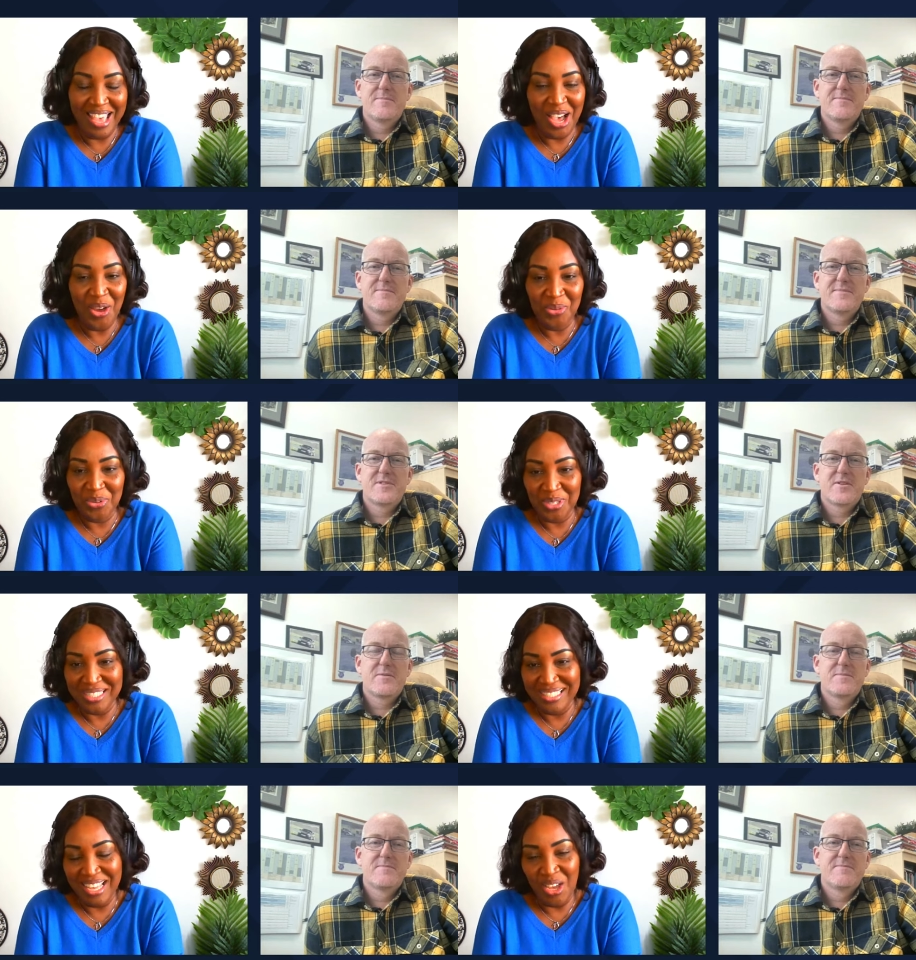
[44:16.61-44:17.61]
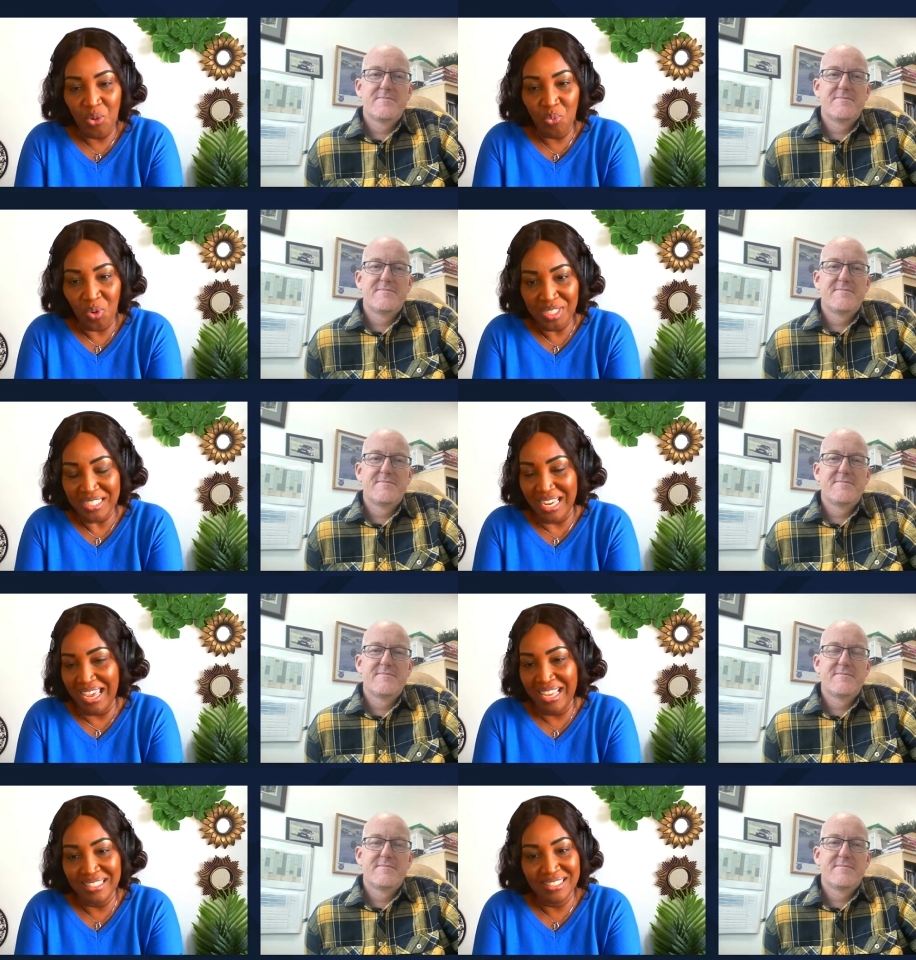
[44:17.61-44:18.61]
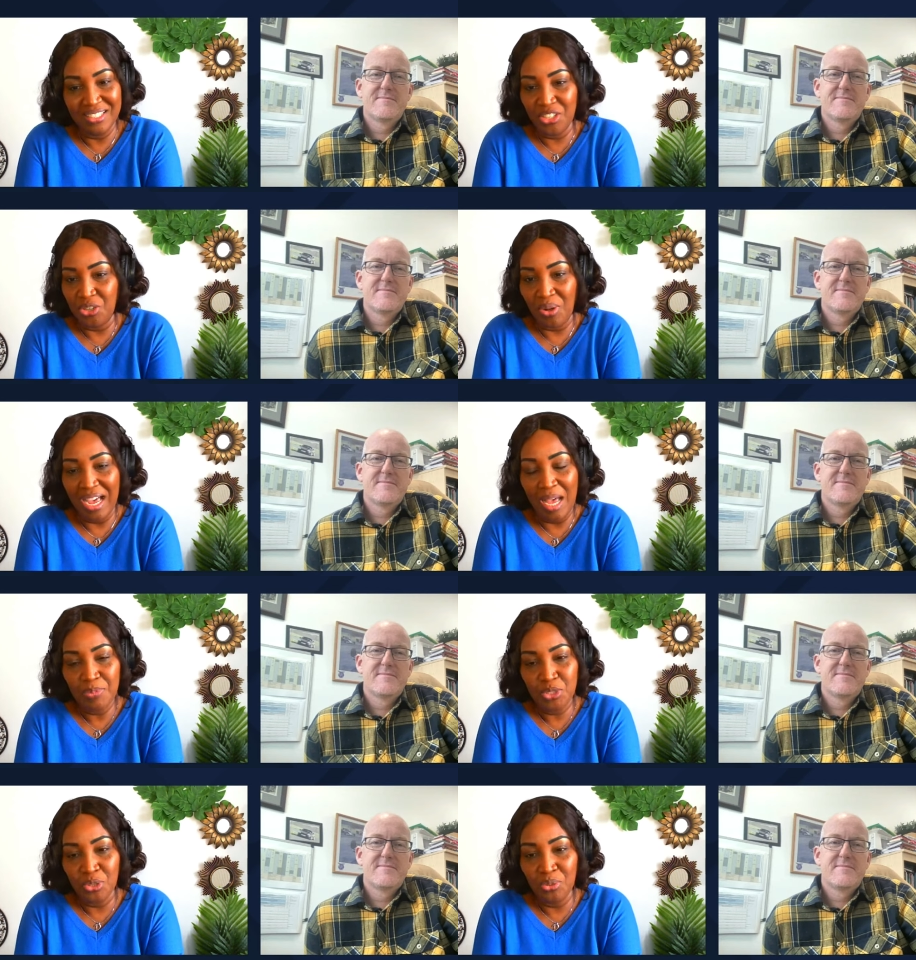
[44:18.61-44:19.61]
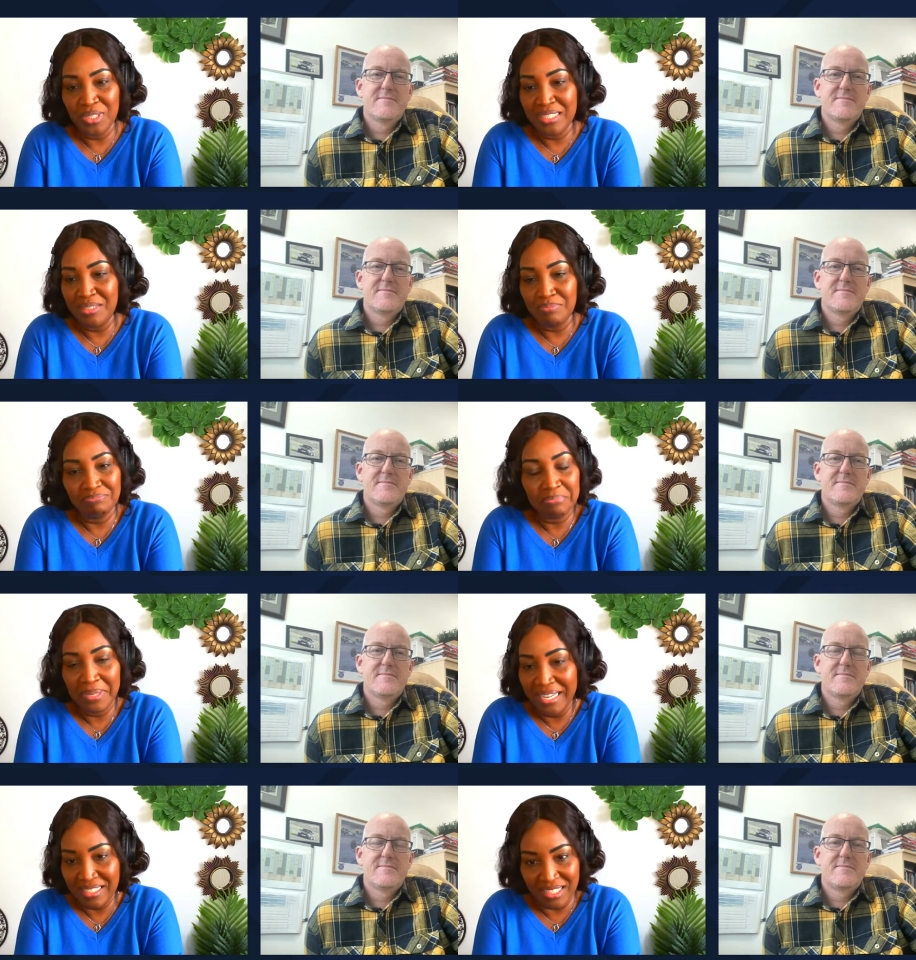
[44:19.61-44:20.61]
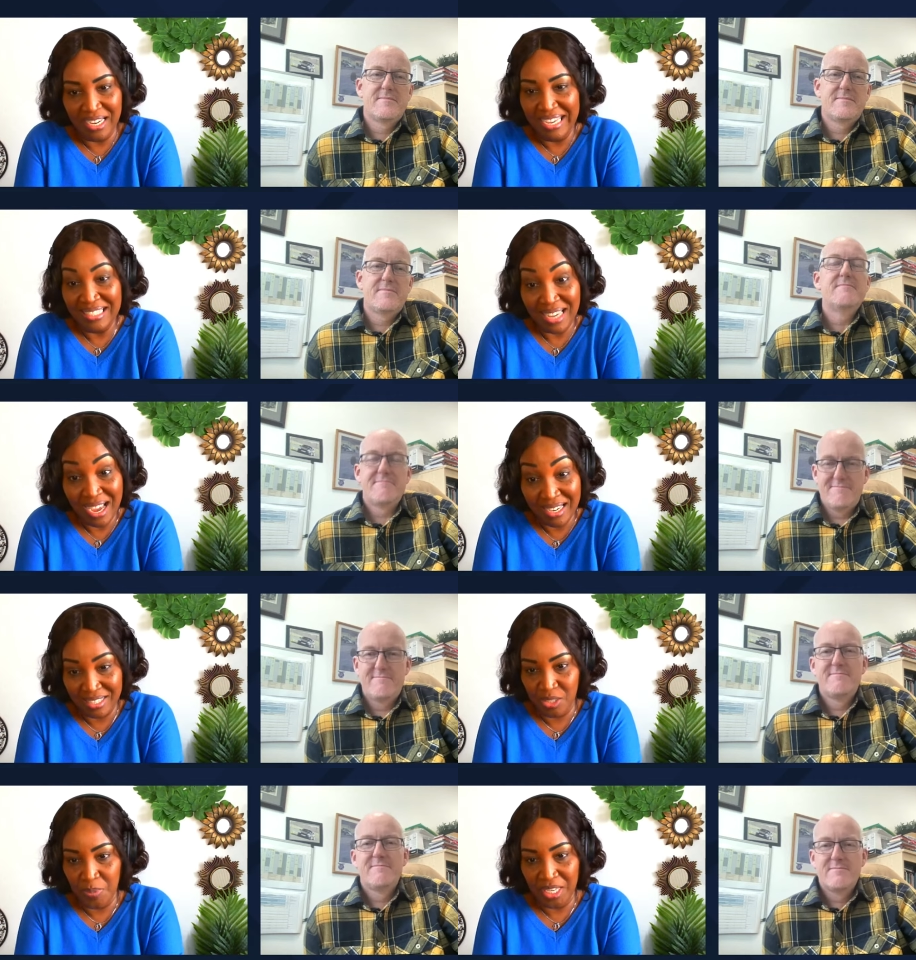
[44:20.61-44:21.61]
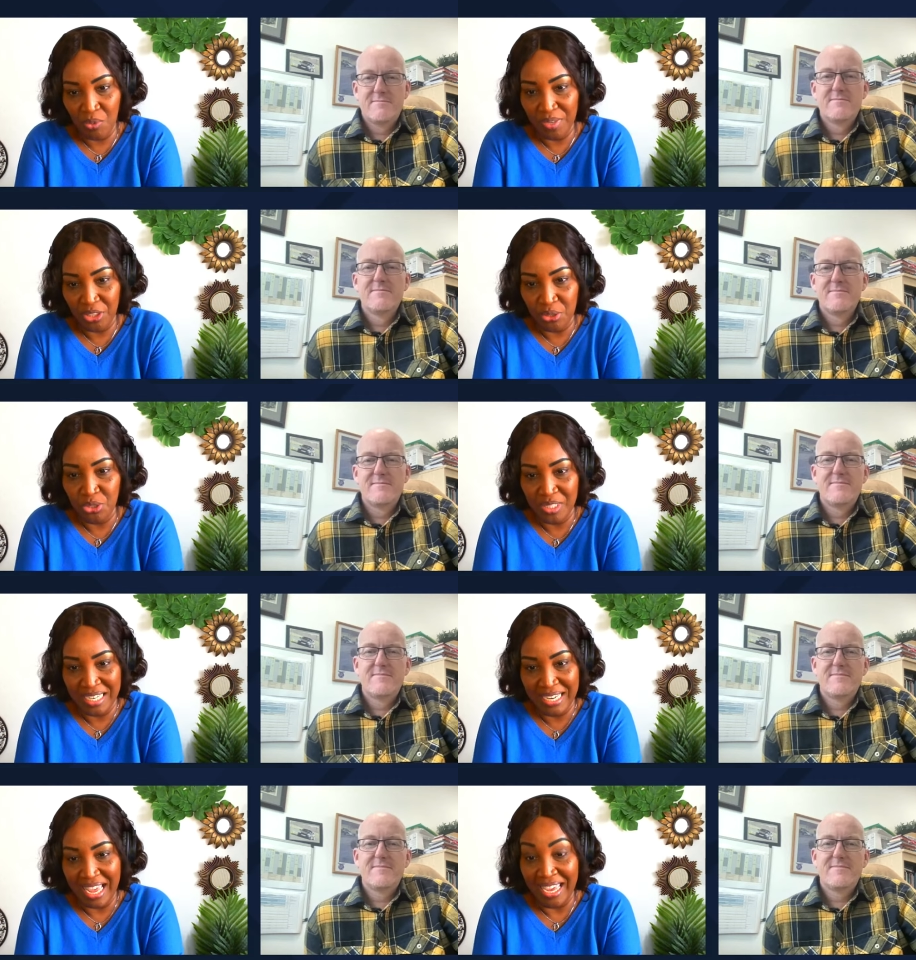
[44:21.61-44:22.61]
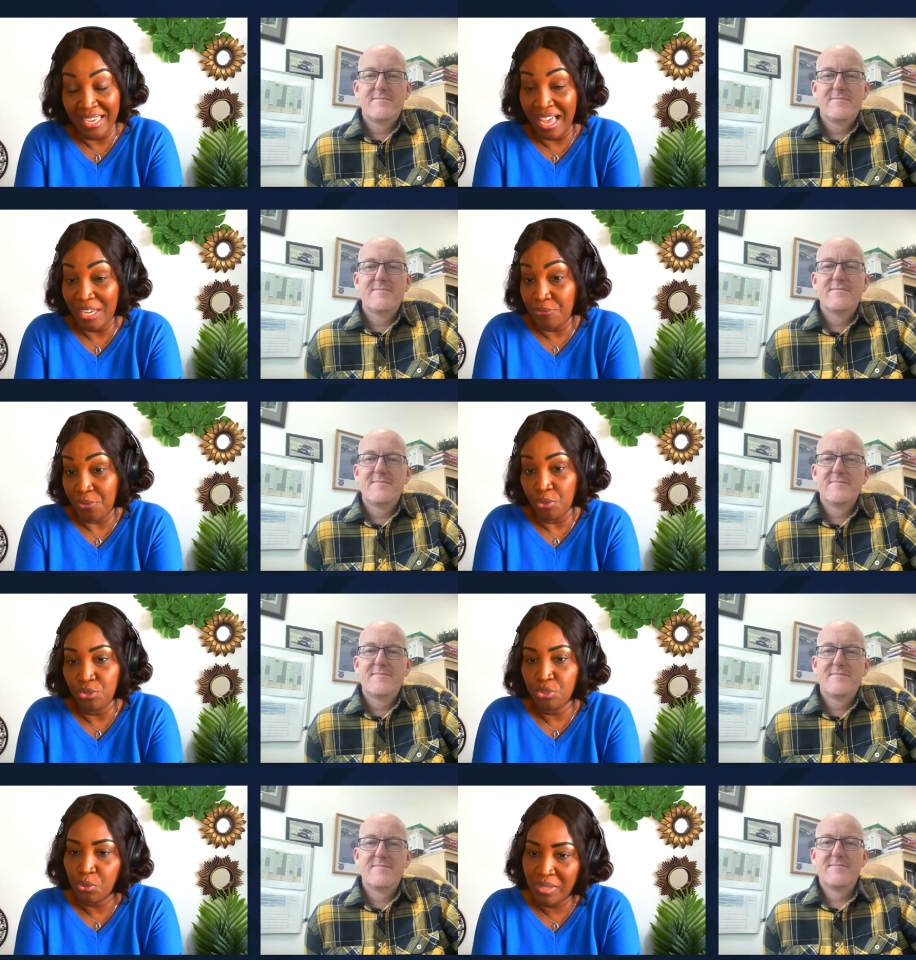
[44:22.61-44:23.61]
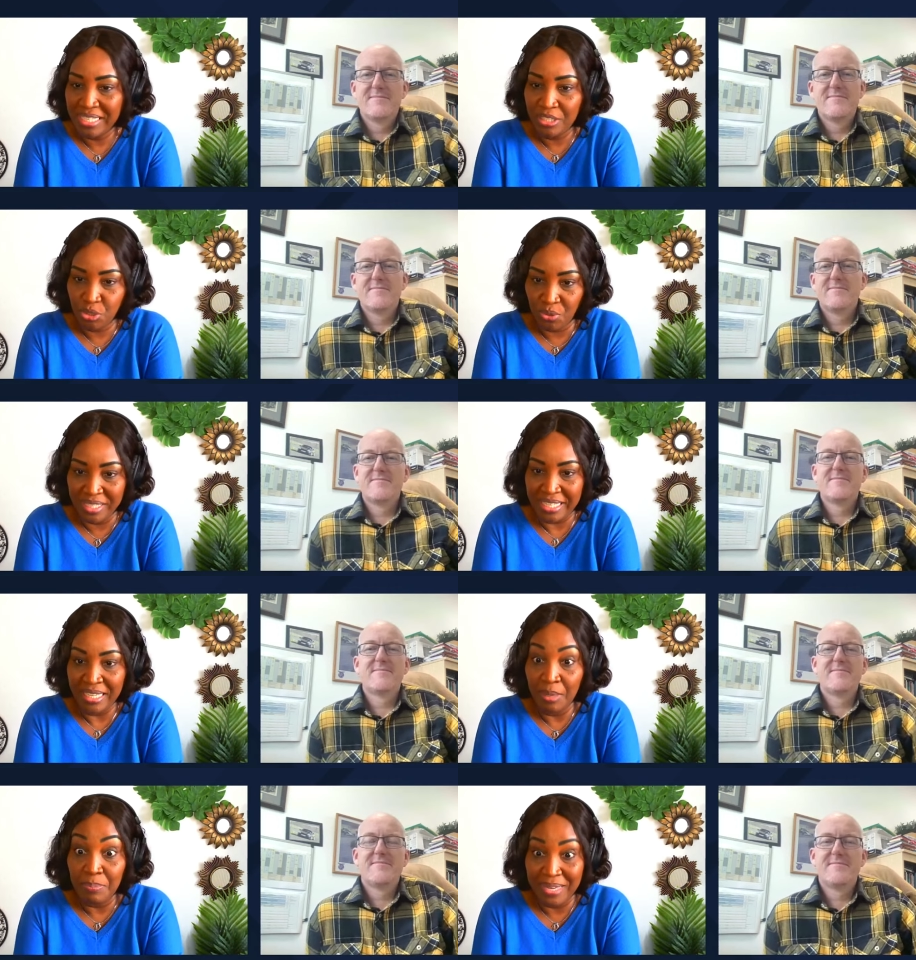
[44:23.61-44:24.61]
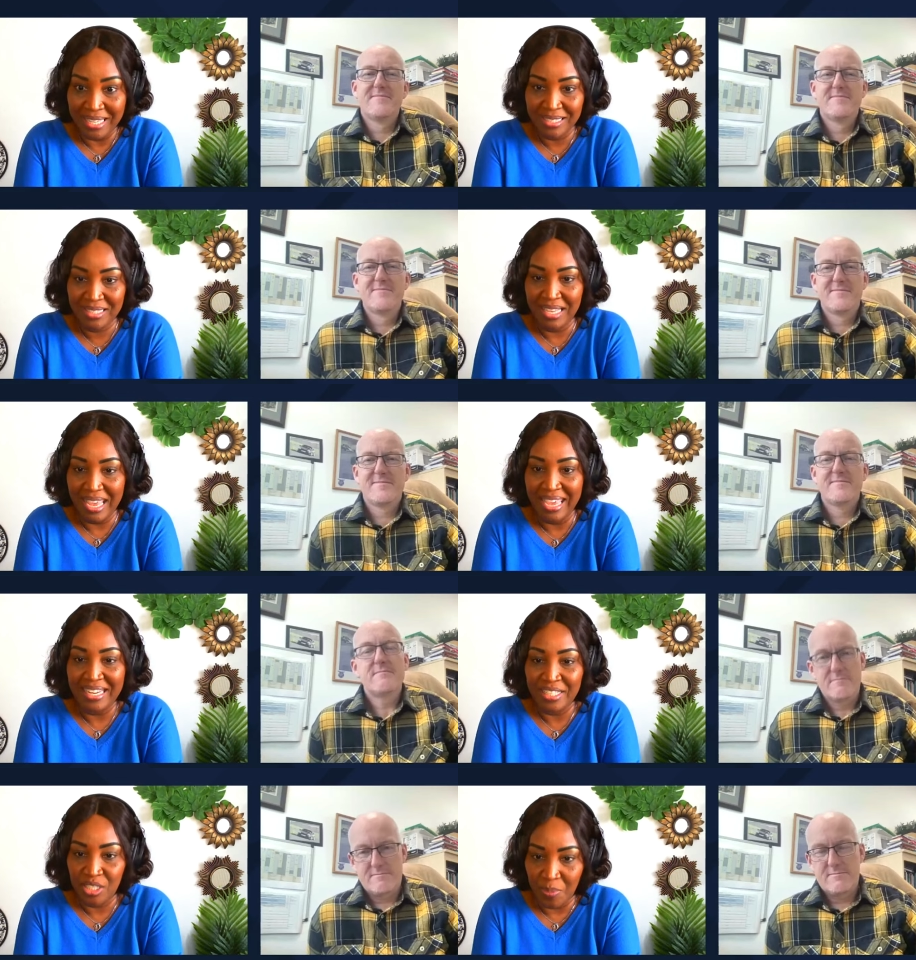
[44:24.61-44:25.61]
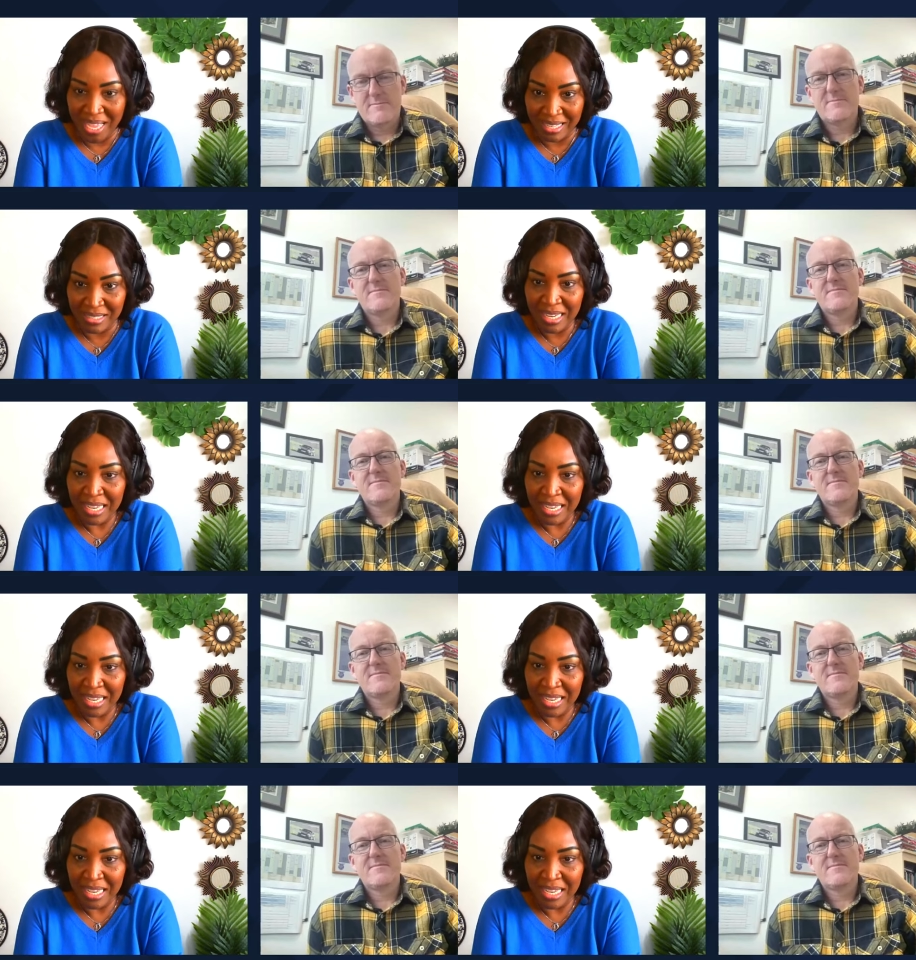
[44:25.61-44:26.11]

Speaker 1: Oh, Ross, what an you know absolute pleasure and honor speaking with you today. I, I feel truly, truly blessed and inspired.